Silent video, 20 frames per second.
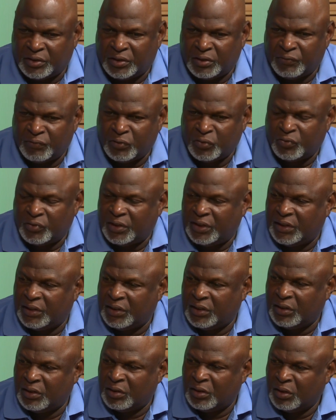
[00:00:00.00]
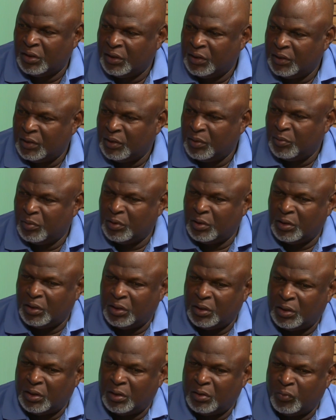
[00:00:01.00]
If you're trying to
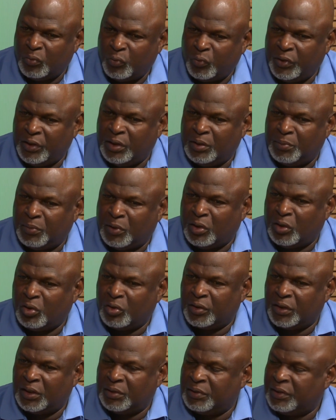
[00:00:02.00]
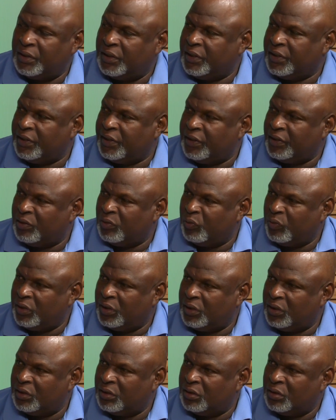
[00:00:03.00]
win the ball game that they need to
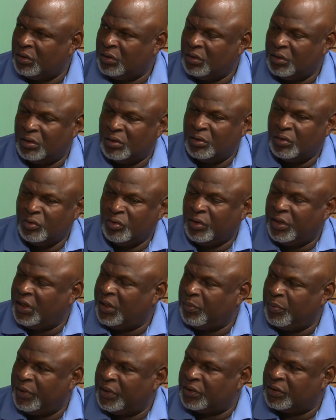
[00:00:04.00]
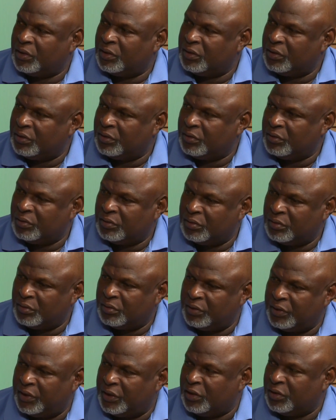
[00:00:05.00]
win, you can't make the
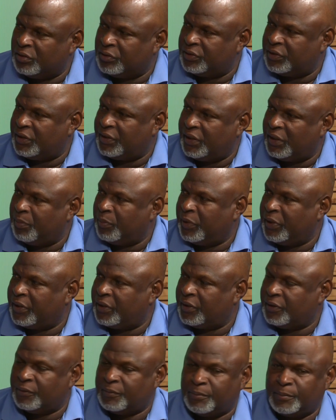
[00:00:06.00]
errors that they're making.